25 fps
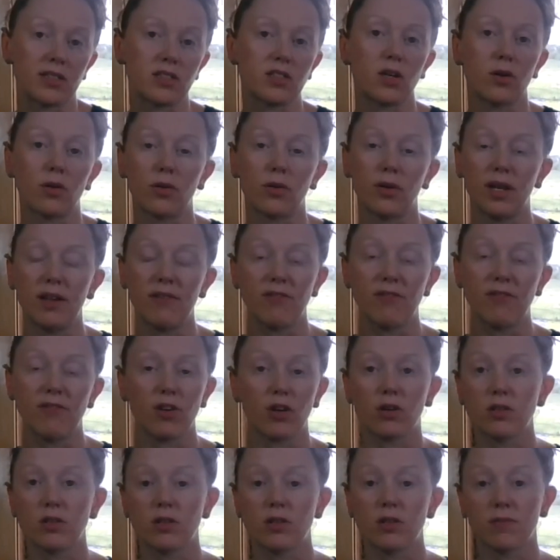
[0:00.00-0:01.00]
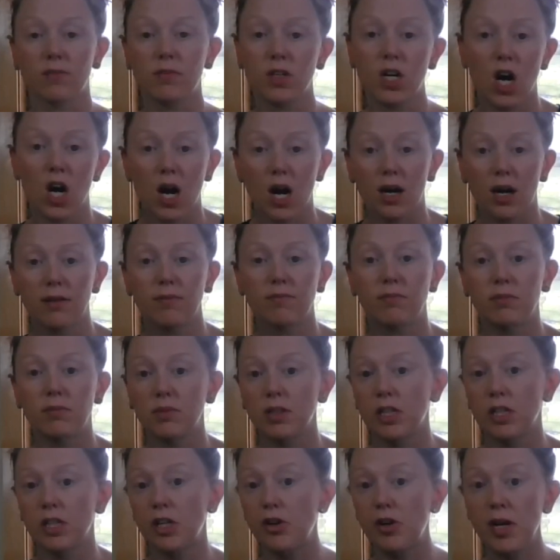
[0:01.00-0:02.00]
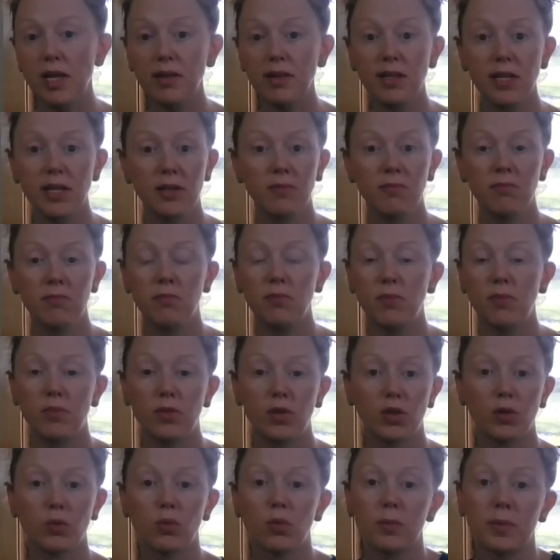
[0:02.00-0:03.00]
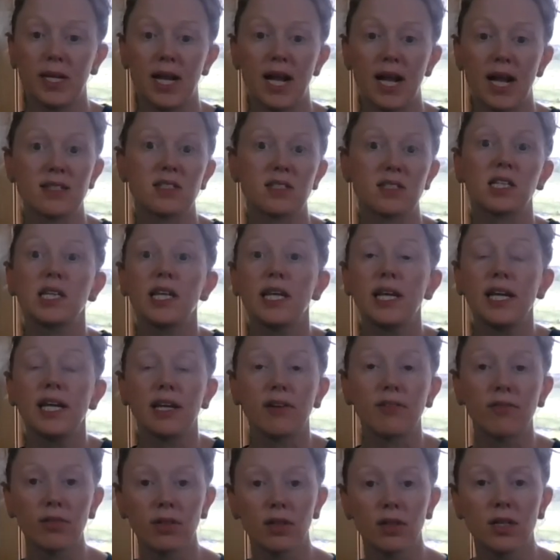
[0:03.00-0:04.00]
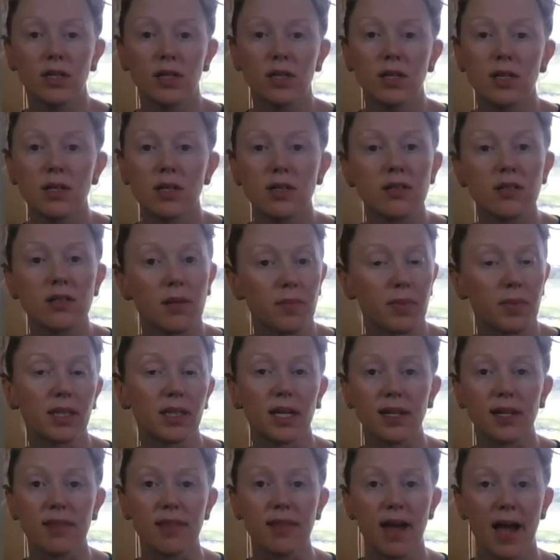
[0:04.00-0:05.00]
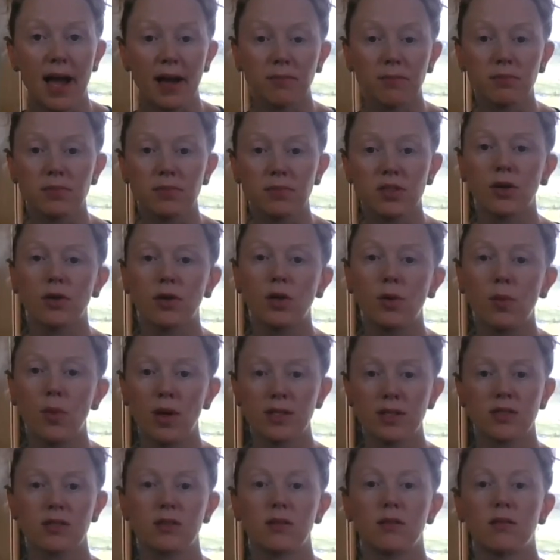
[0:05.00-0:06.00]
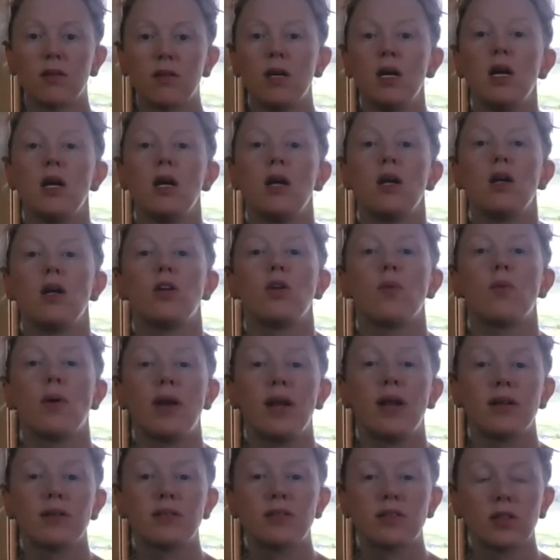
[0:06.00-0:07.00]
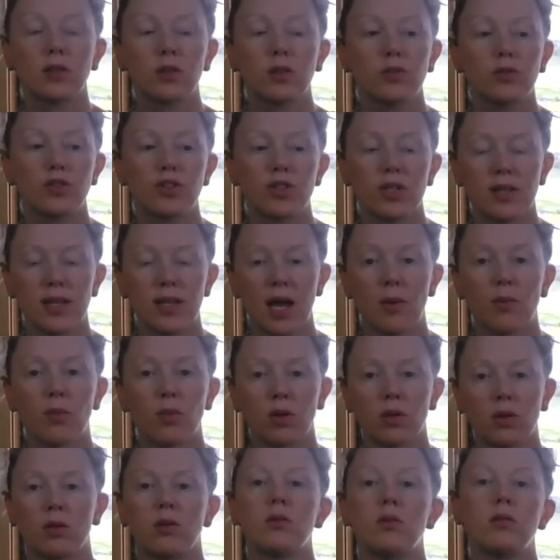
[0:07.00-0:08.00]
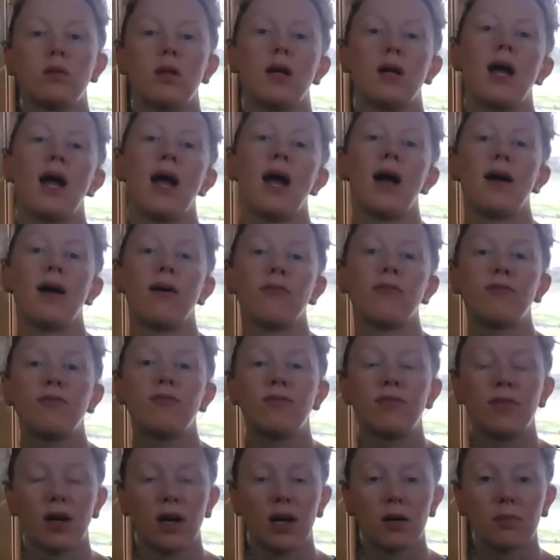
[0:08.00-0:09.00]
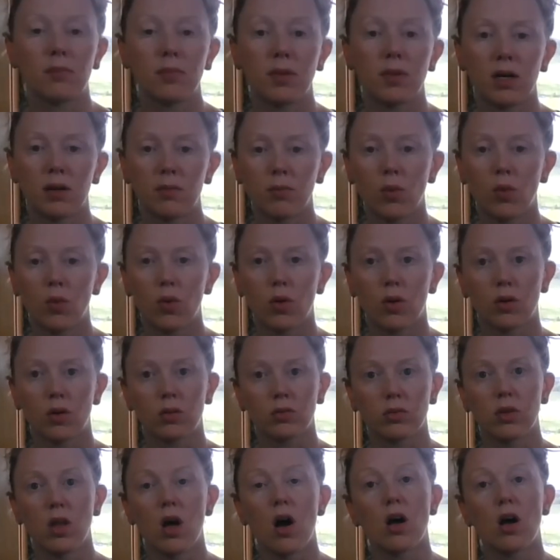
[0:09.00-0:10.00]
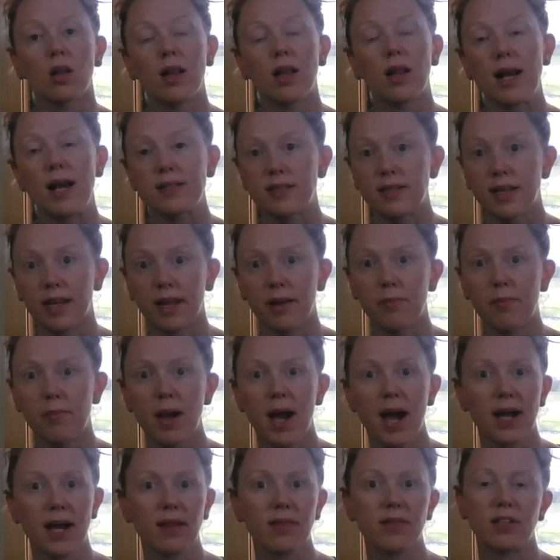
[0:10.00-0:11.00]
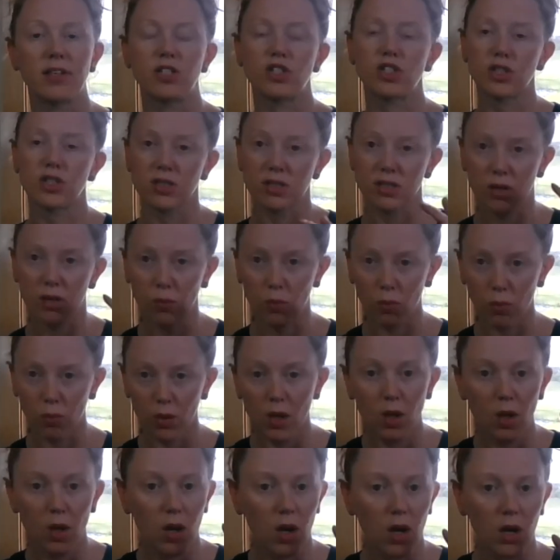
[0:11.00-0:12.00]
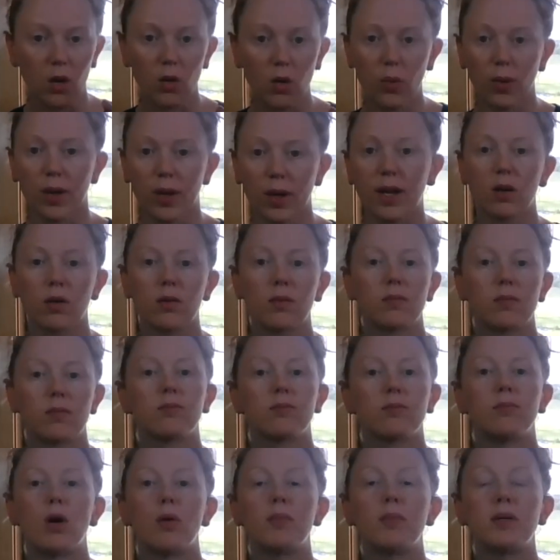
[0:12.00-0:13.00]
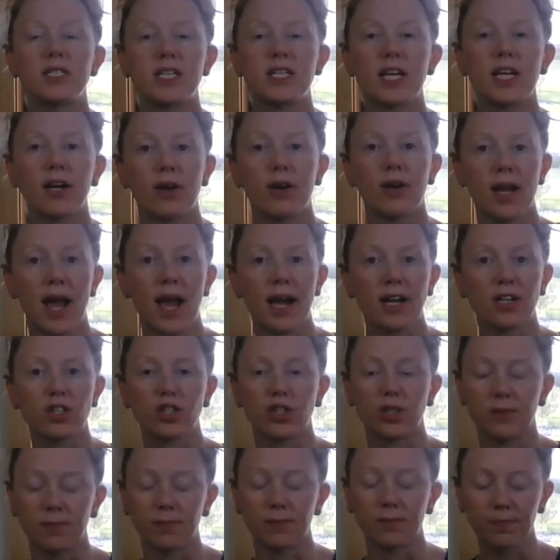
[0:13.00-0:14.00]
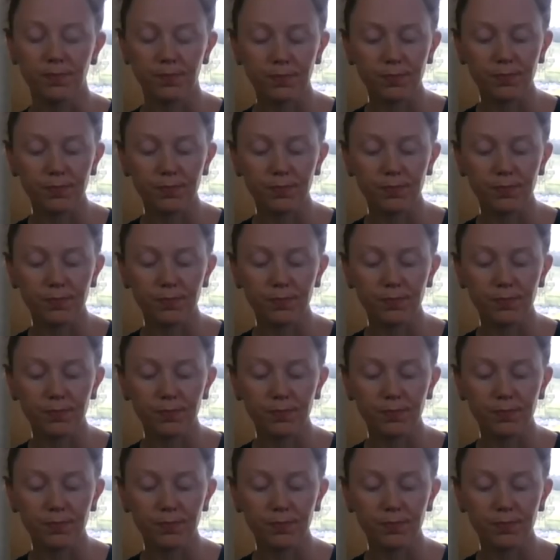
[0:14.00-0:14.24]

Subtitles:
So if you're caught littering, then you will be asked to leave, something like that. So you want a solution that will have a more long-lasting impact than just a quick momentary action.